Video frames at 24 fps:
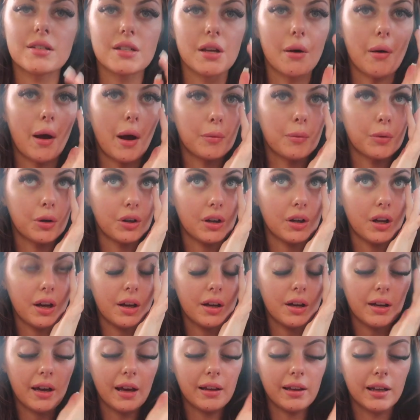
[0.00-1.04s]
So I'm going
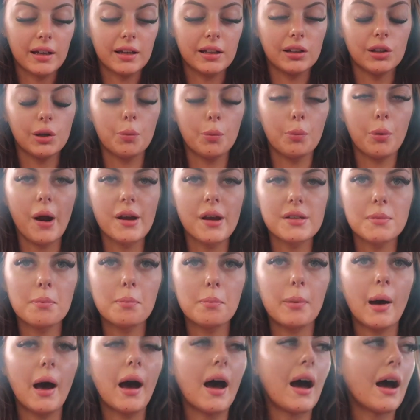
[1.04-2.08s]
to get like a little
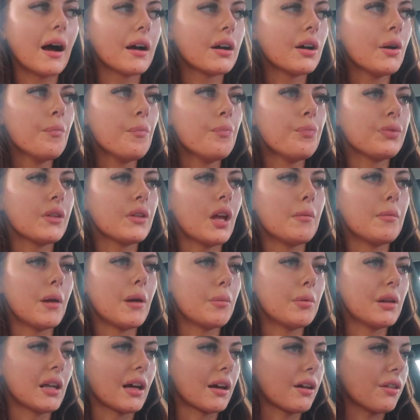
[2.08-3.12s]
present bag and
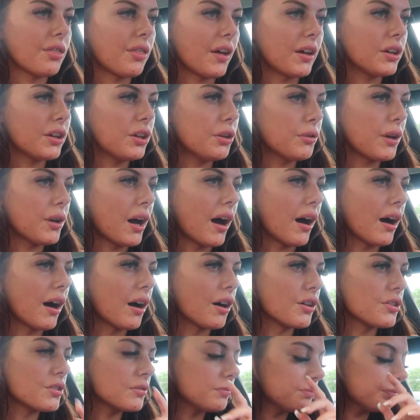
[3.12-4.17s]
maybe like a thank you
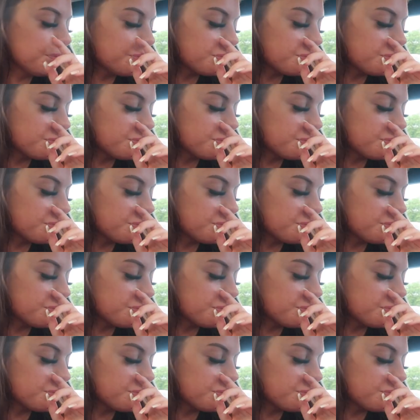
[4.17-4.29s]
card.